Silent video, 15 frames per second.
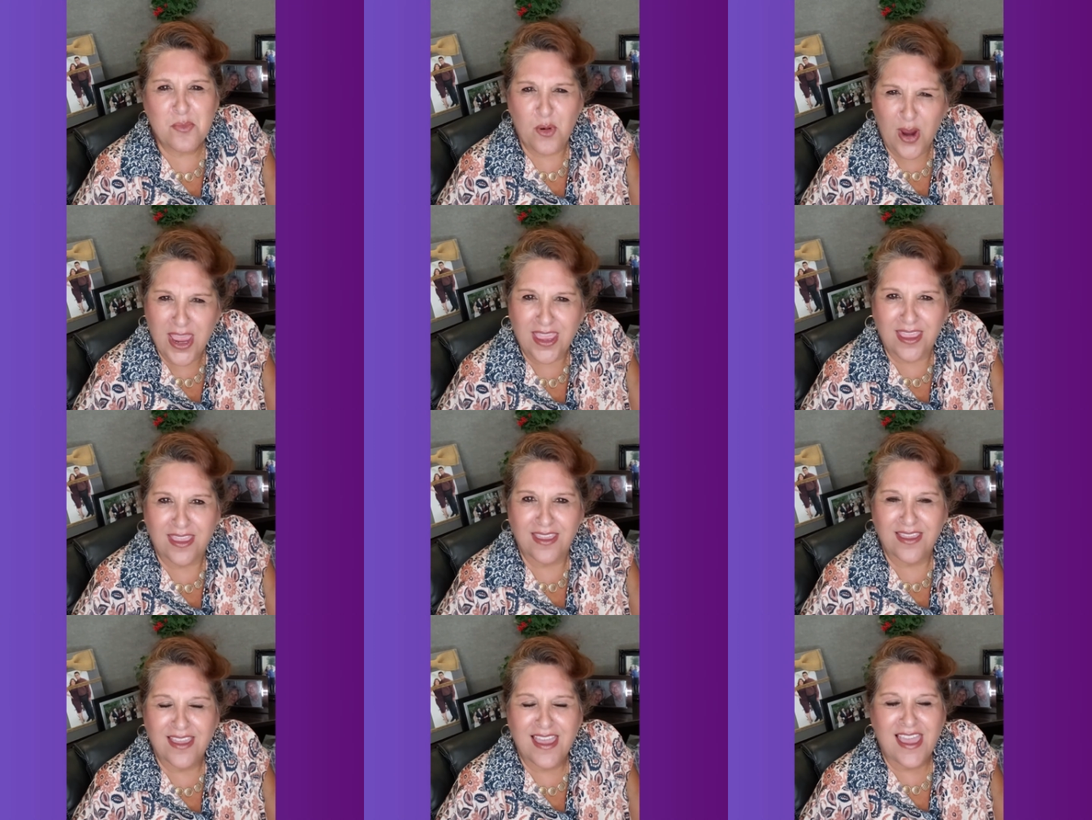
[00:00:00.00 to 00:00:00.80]
and
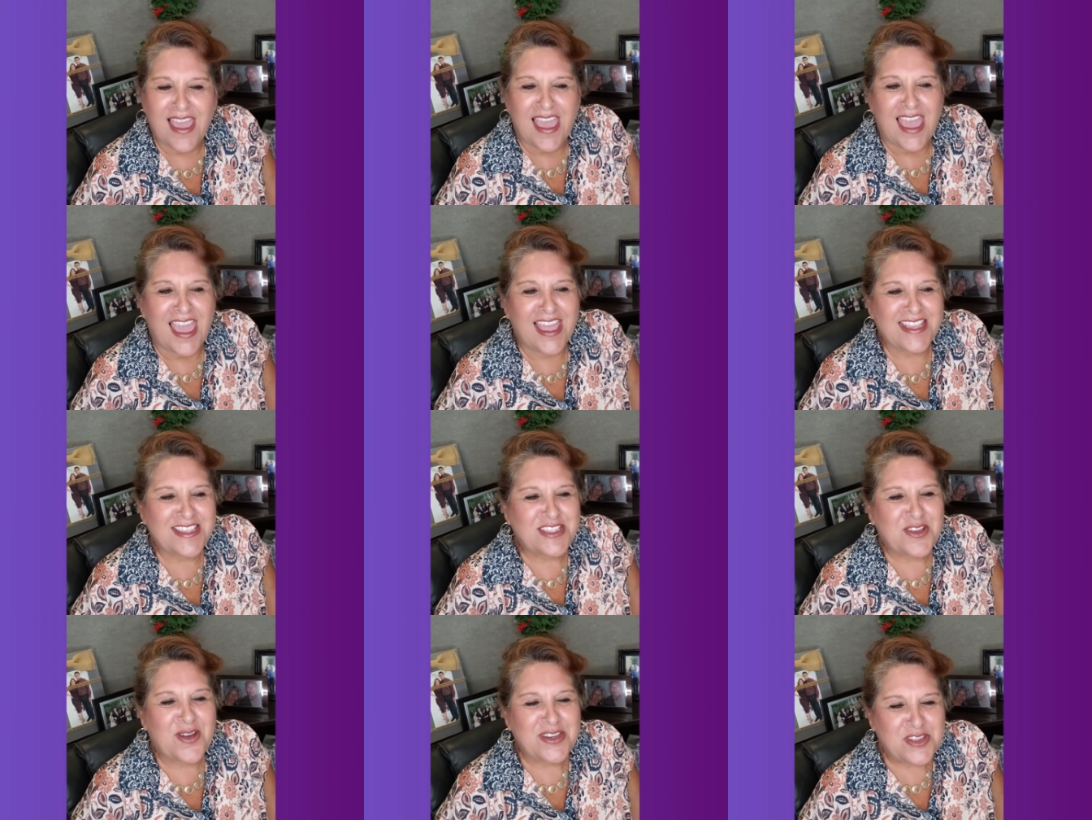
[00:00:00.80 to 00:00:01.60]
praying.
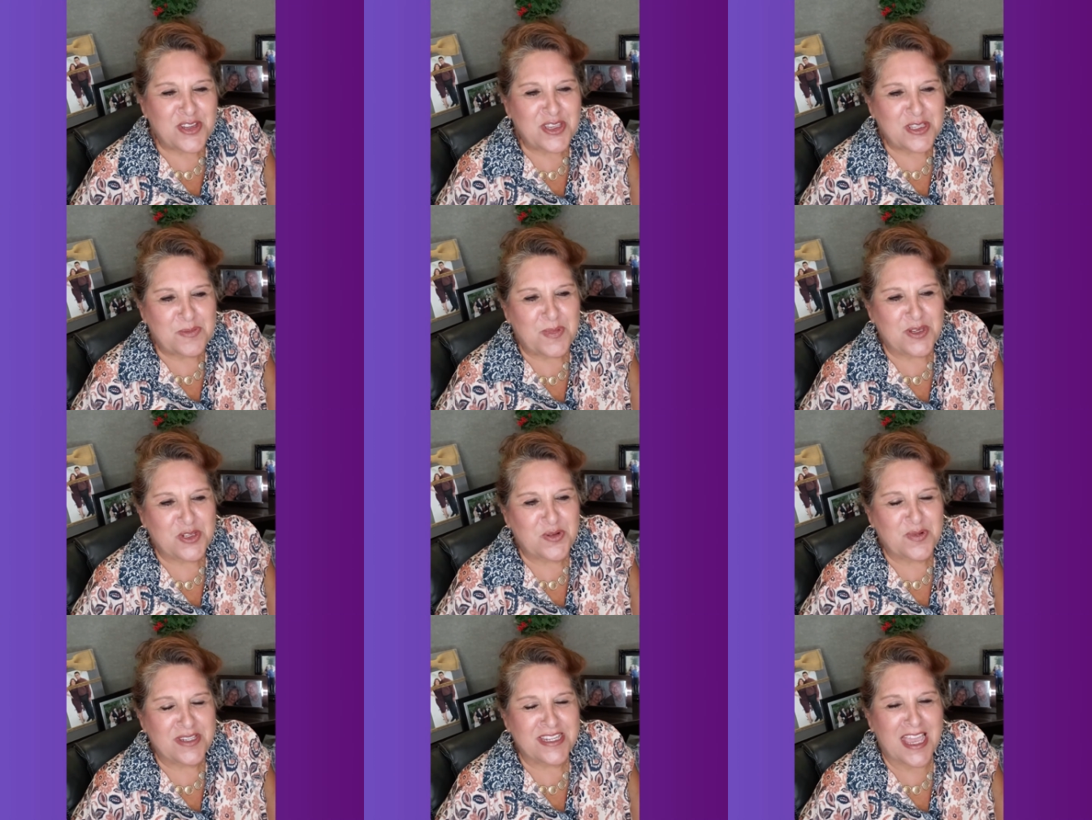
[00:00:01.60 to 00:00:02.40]
And so I took his
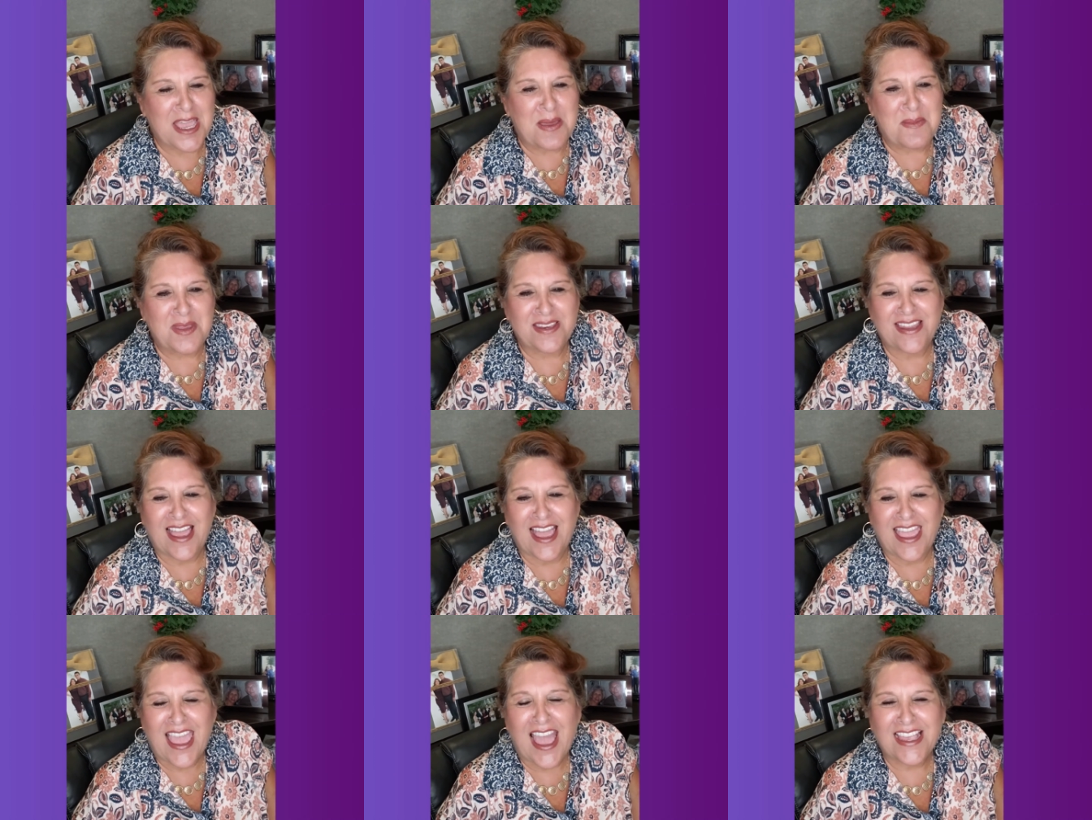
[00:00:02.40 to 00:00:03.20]
picture one time and
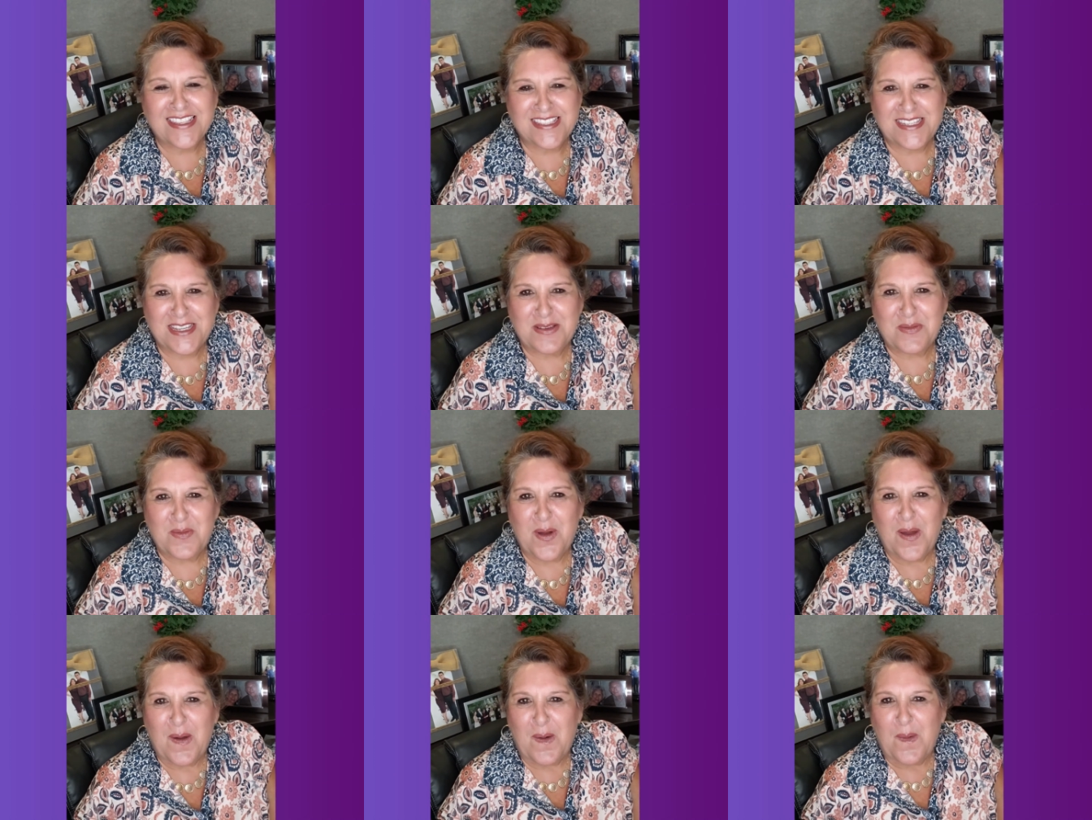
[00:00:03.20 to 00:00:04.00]
I asked
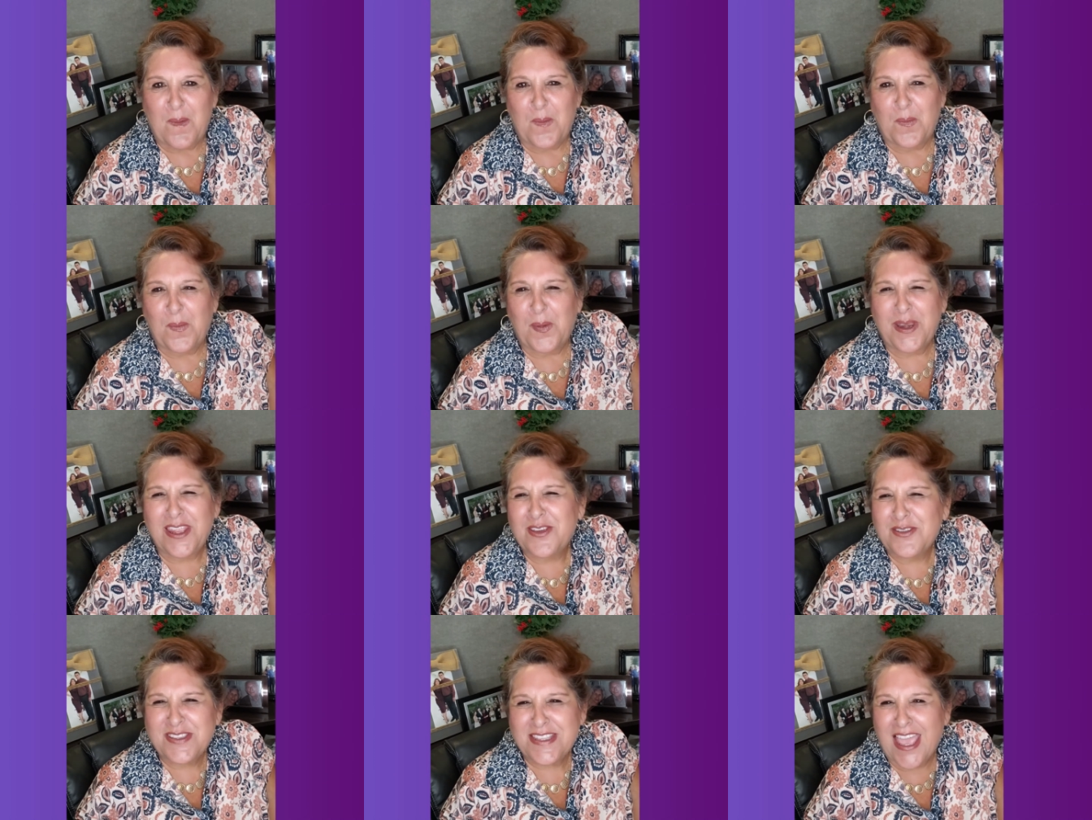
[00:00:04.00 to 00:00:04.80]
him what do
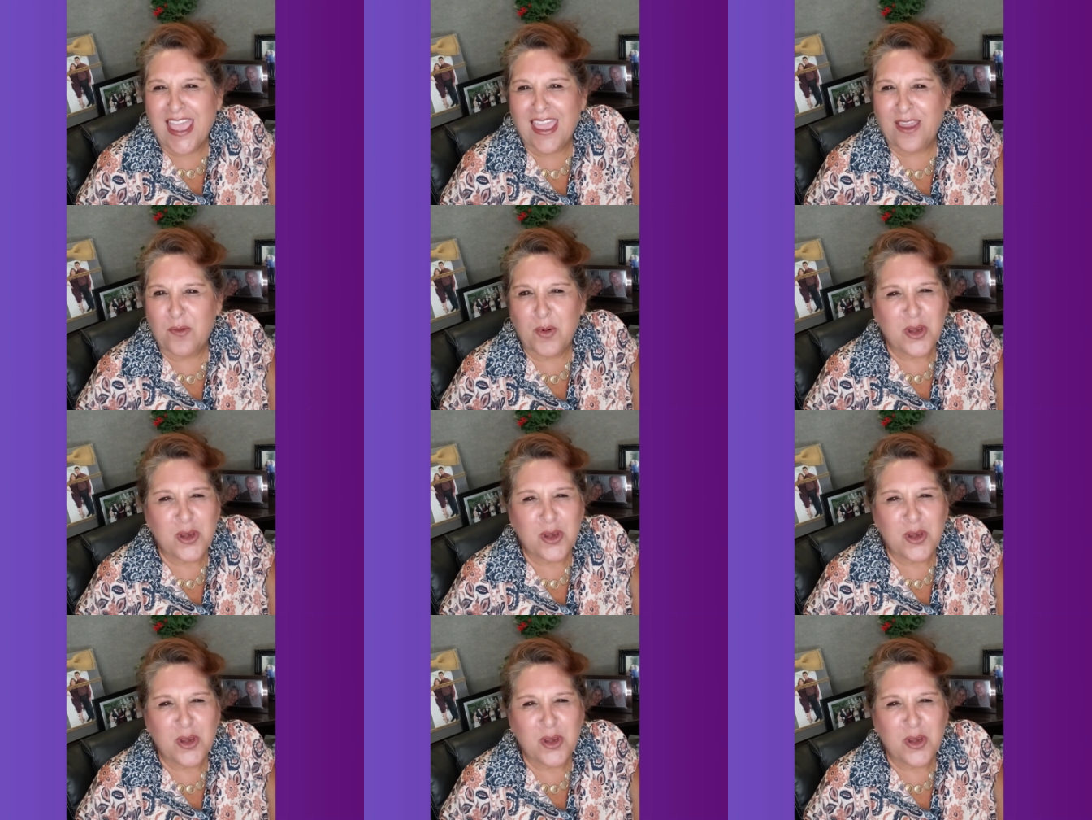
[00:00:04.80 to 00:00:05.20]
you say?